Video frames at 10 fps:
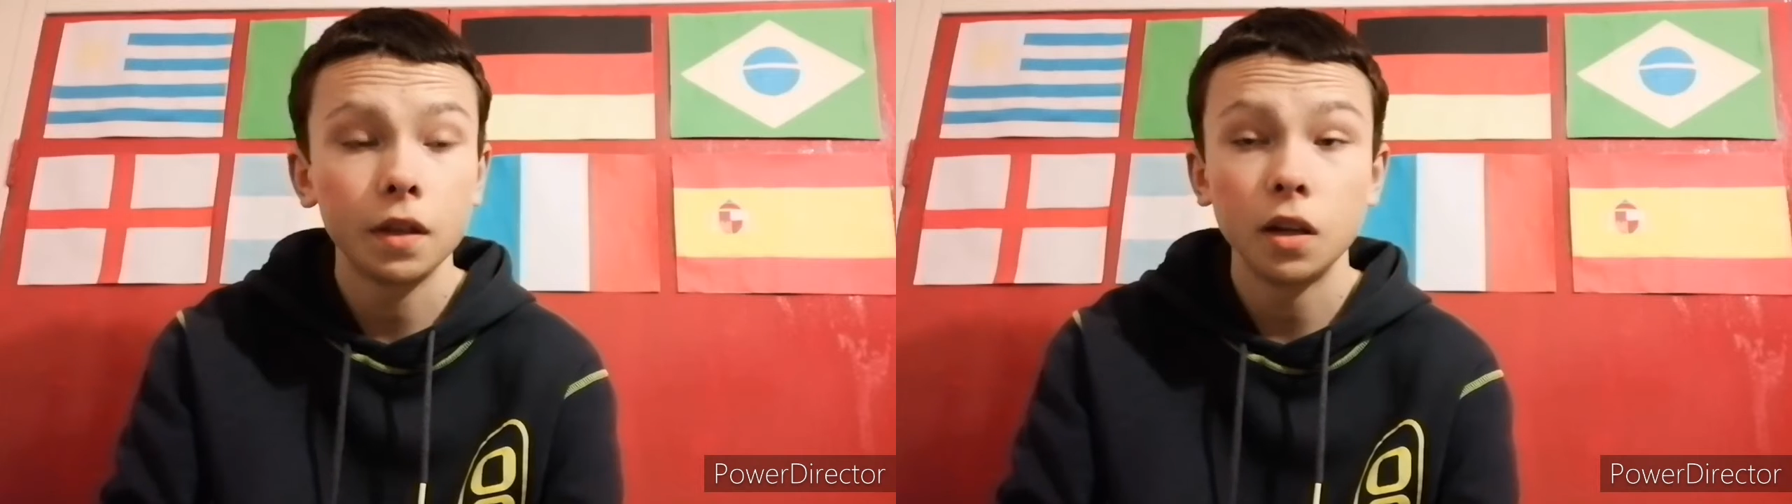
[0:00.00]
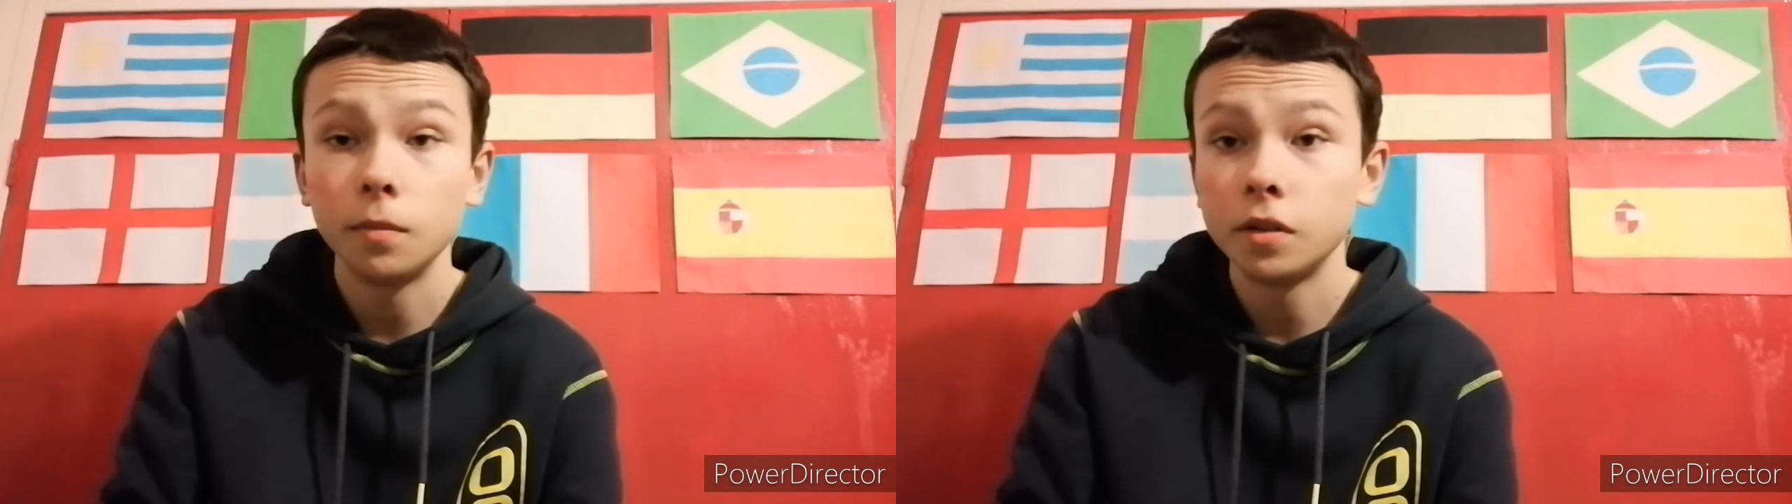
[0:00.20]

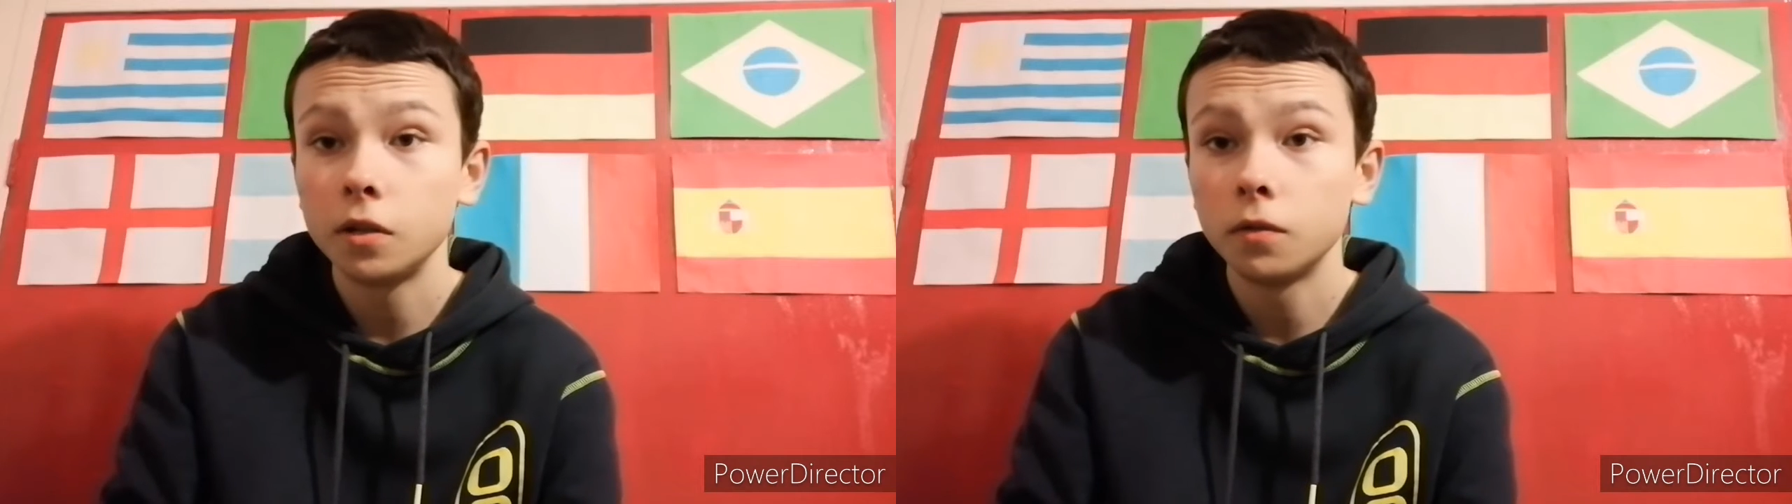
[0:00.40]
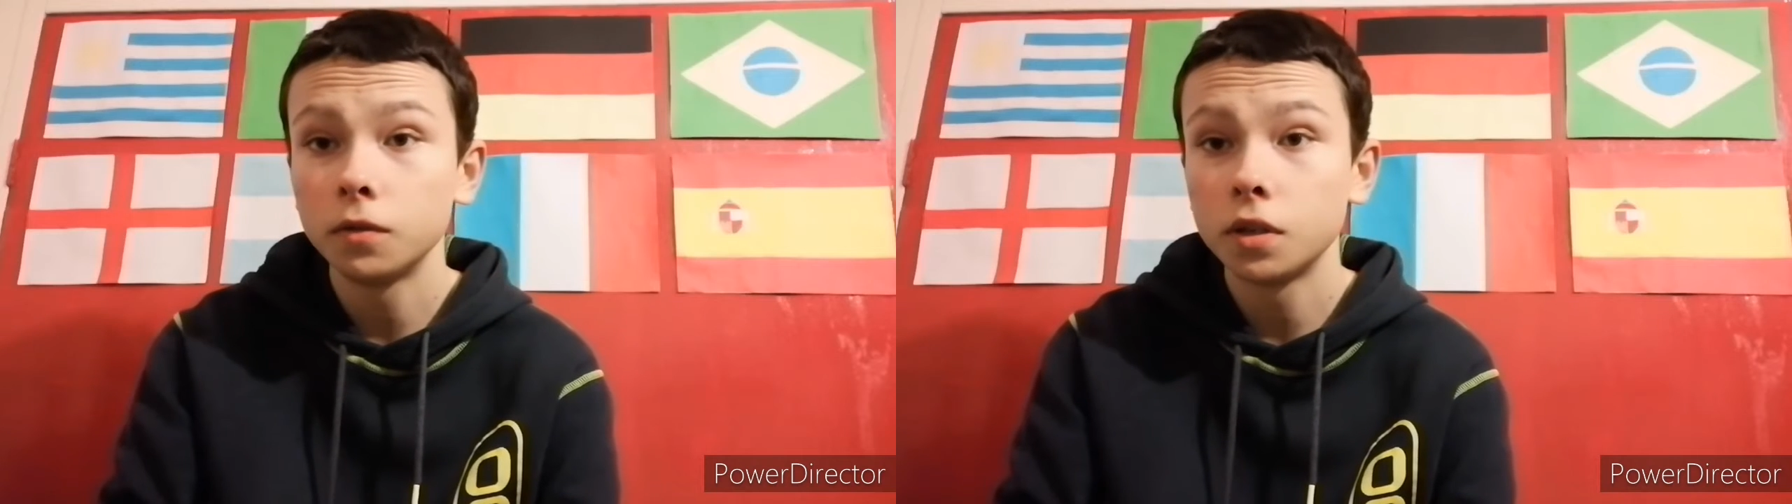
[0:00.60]
Nobody
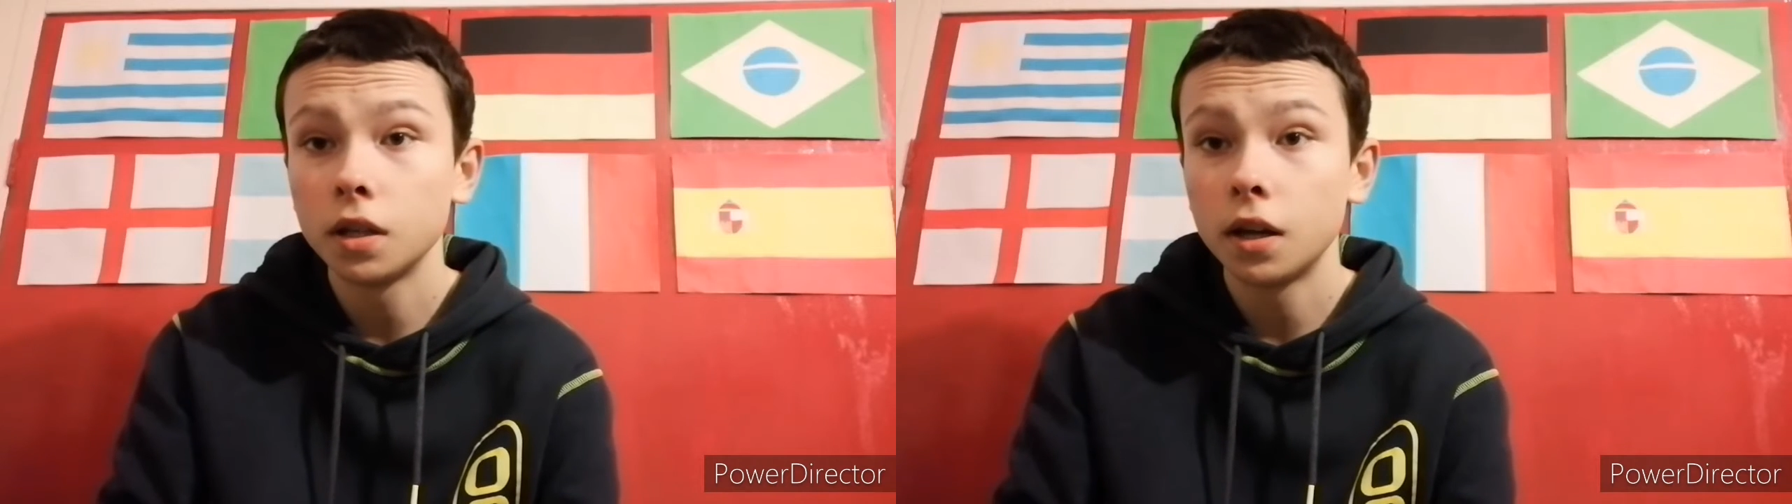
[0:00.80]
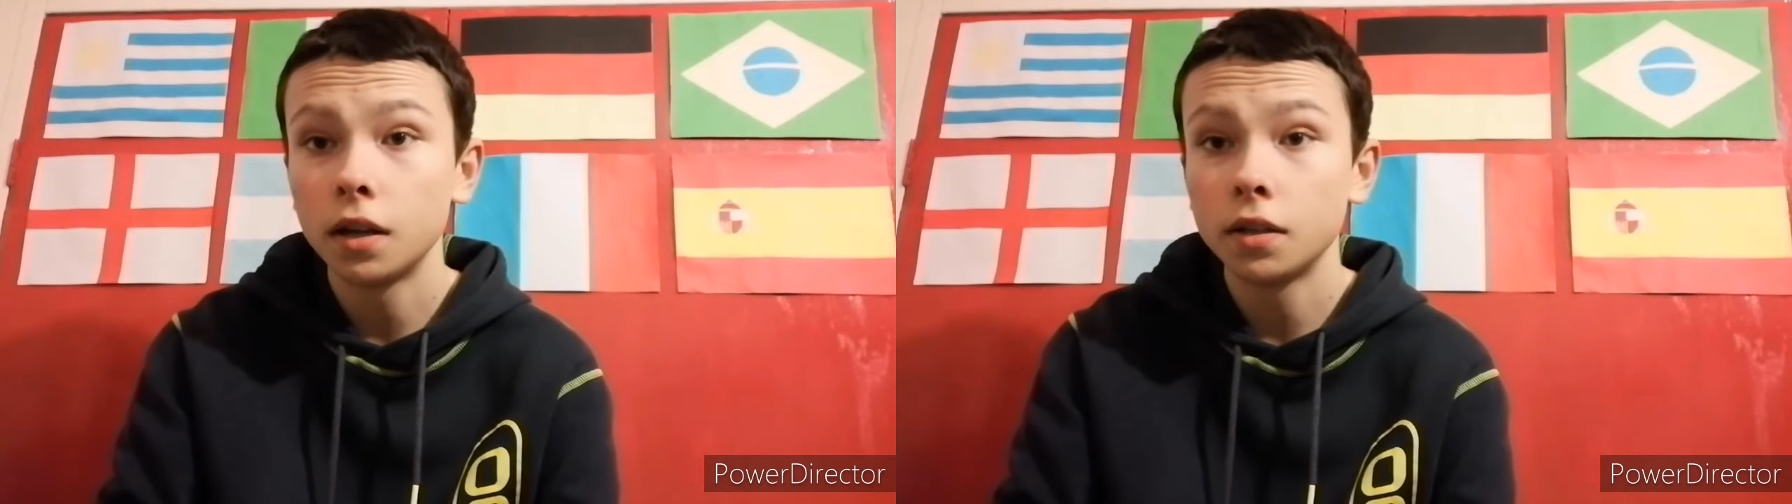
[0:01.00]
calls
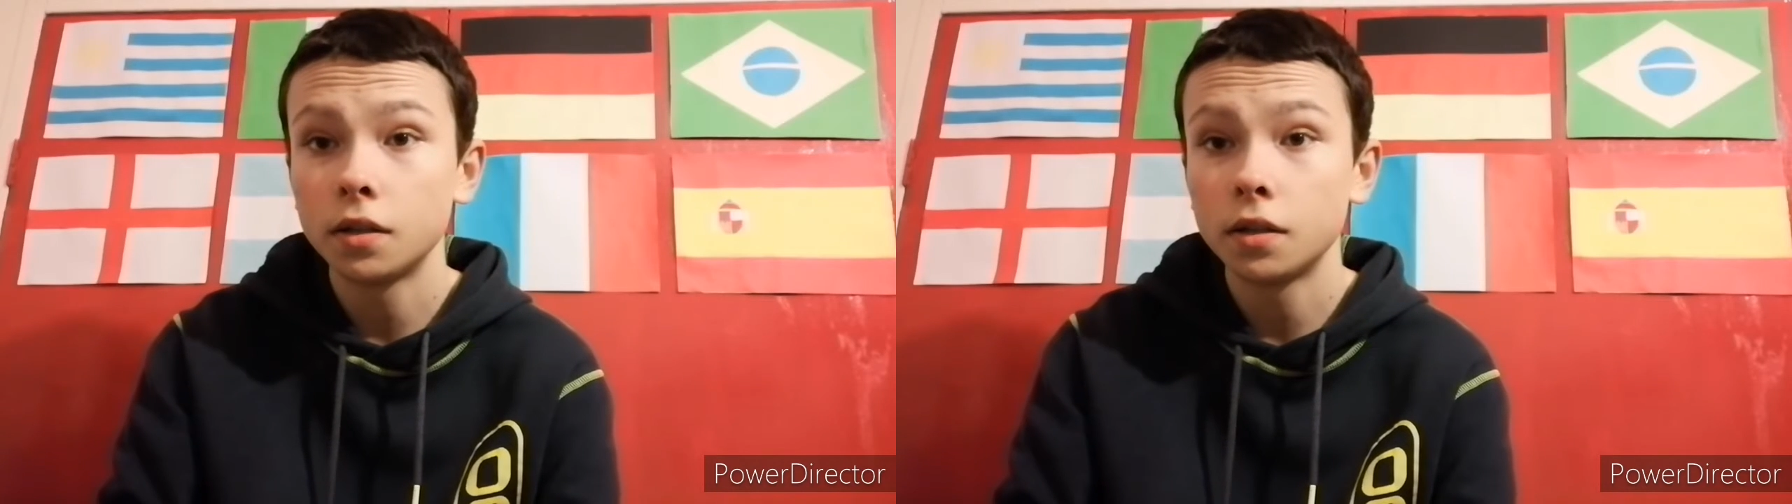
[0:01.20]
it that.